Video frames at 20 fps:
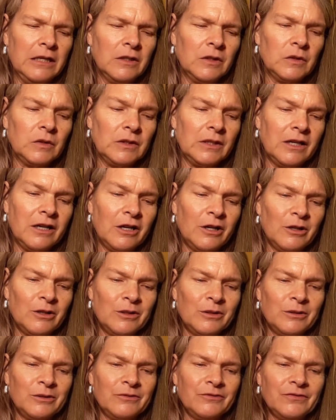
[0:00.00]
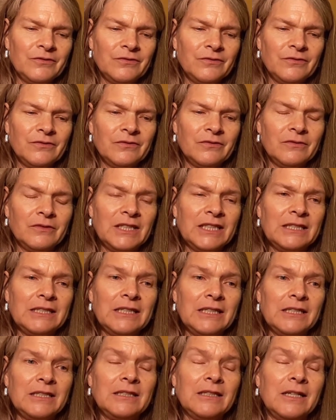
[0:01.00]
So this
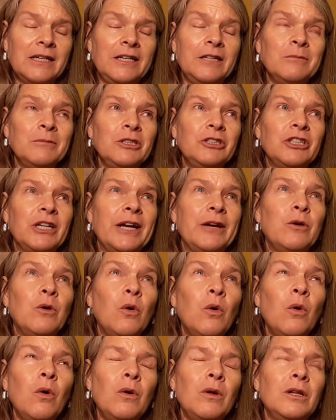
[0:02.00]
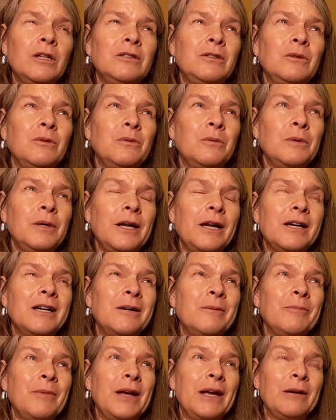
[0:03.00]
is the image I hold,
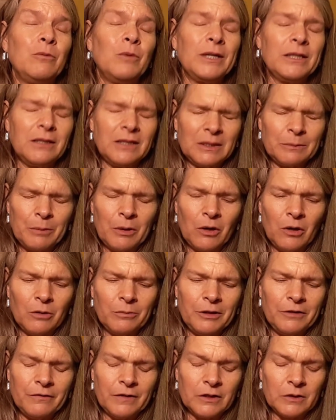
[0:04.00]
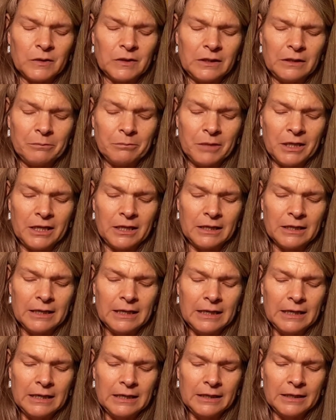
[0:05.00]
and what this poem evokes in me
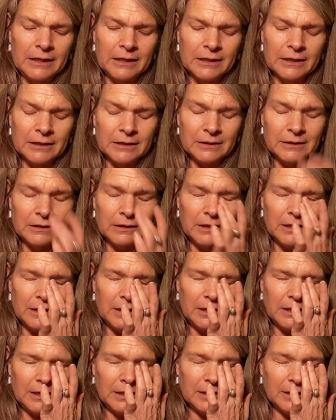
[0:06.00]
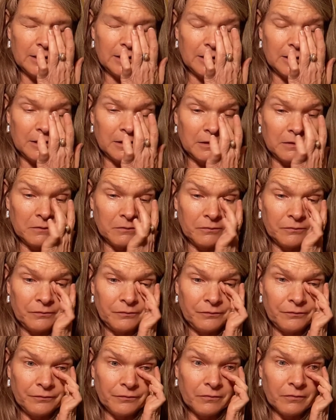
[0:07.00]
is the
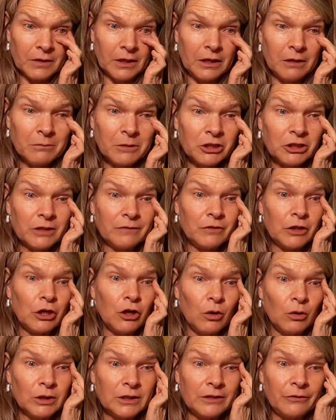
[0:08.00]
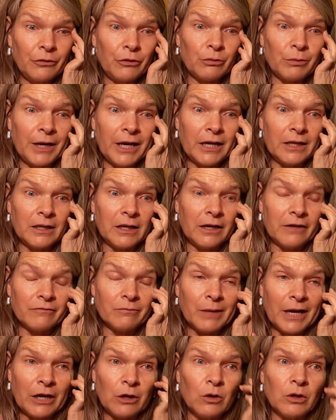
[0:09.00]
image of the golden thread of
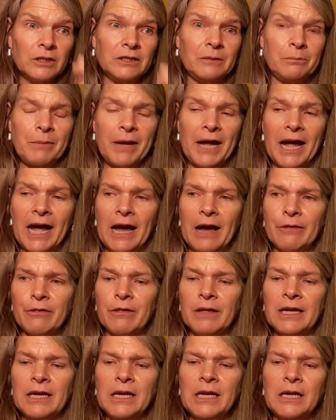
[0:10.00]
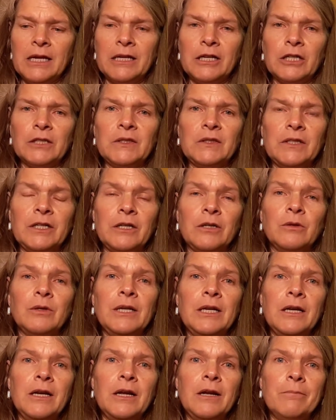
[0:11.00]
my golden path, and also
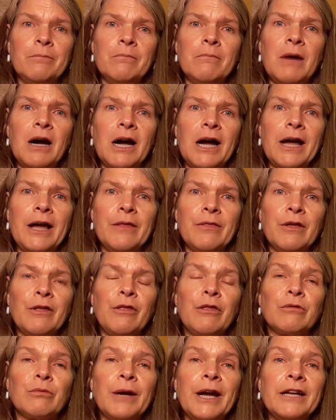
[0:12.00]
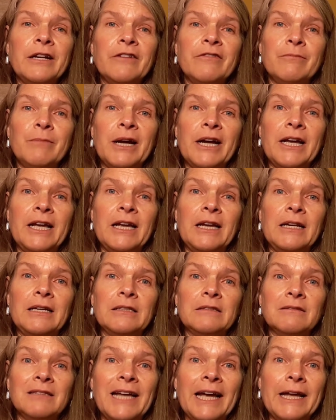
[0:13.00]
the thread of
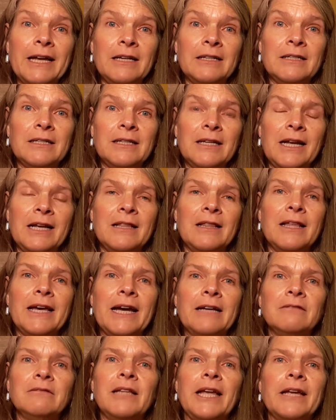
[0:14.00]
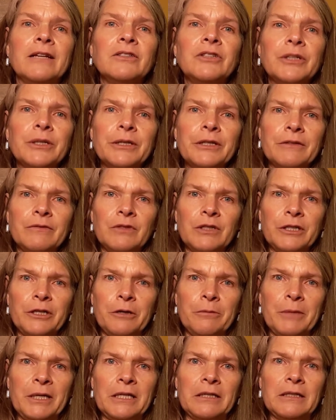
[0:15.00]
my light, and that lantern of the
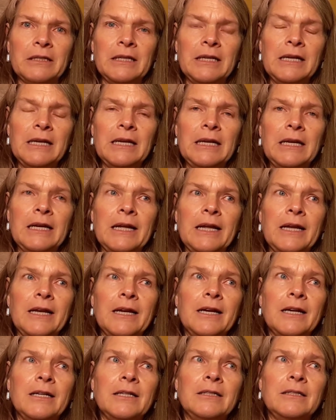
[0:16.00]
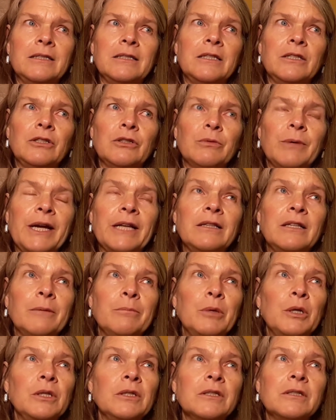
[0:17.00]
hermit, and the thread
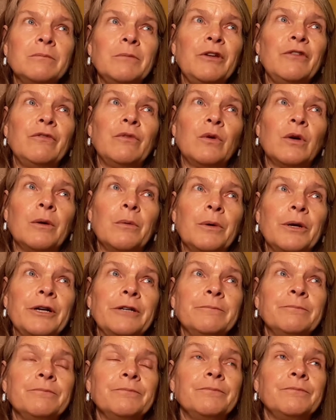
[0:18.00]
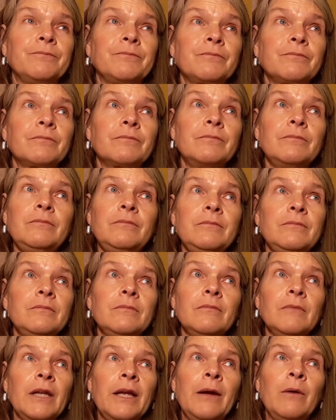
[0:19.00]
that pulls me forward
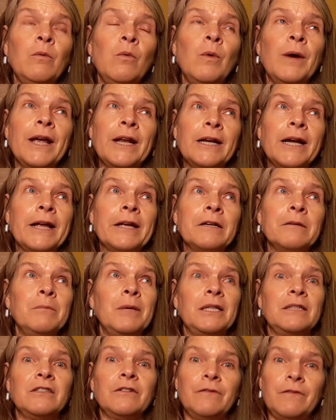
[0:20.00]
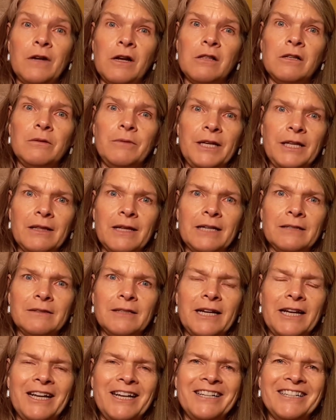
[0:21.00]
when I commit to following that
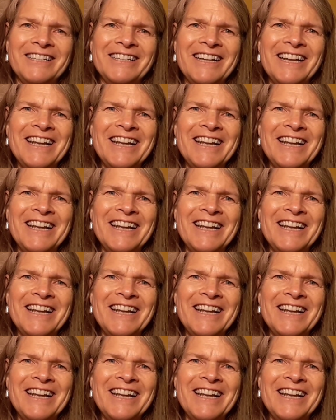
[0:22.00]
light.